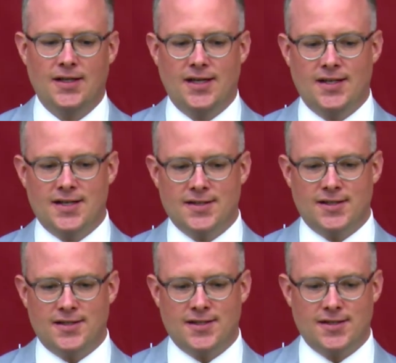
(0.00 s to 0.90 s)
And it doesn't
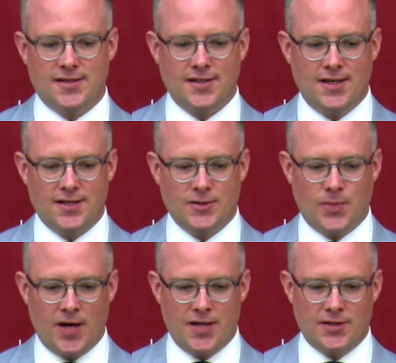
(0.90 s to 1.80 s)
exist, he
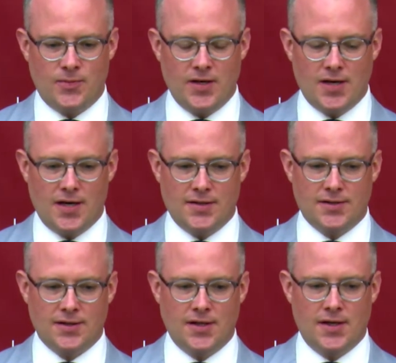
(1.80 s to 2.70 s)
explains,
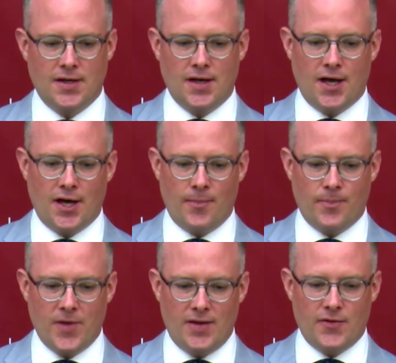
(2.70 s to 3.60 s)
because
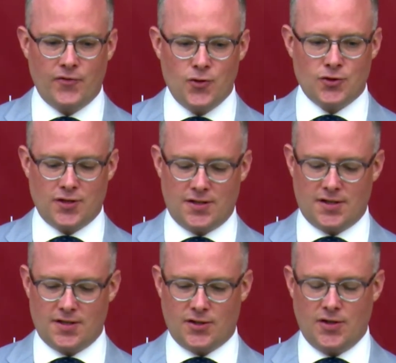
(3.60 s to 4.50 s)
in the future, he
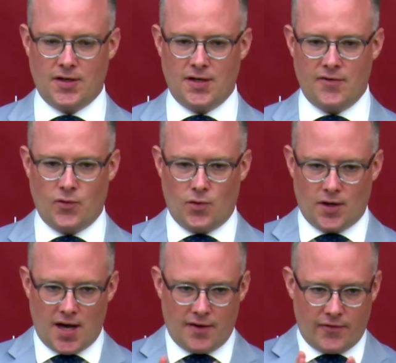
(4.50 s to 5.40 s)
says, good and evil will
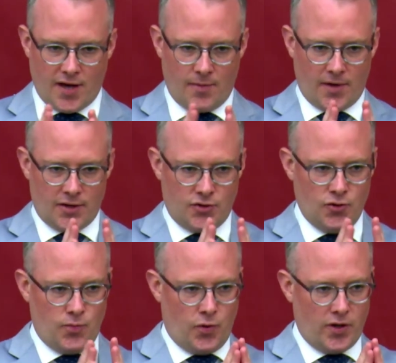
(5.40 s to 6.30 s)
kind of come like 2
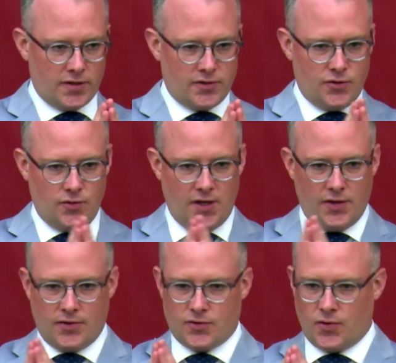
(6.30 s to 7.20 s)
points, 2
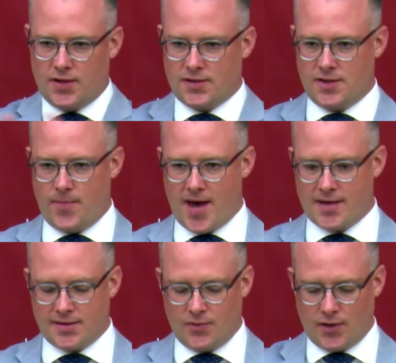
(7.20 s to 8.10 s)
needles, whereas in the
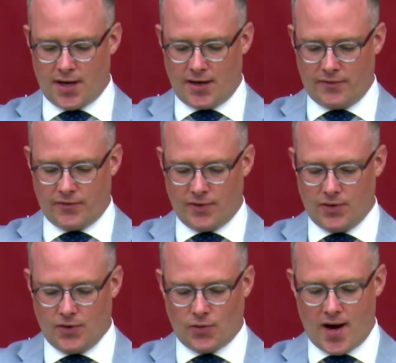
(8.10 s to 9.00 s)
past, they were kind of
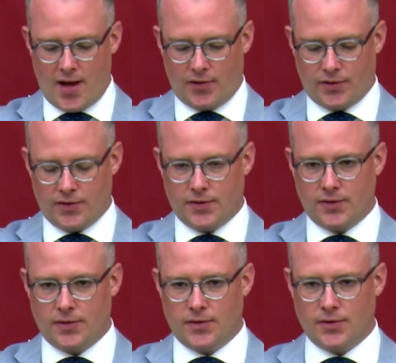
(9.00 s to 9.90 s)
round,
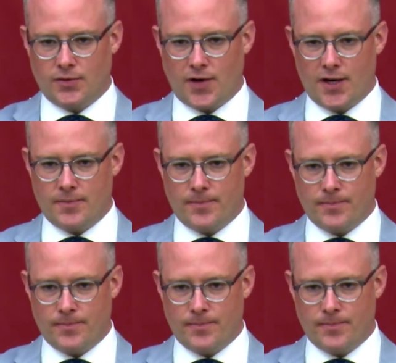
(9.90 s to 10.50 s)
right?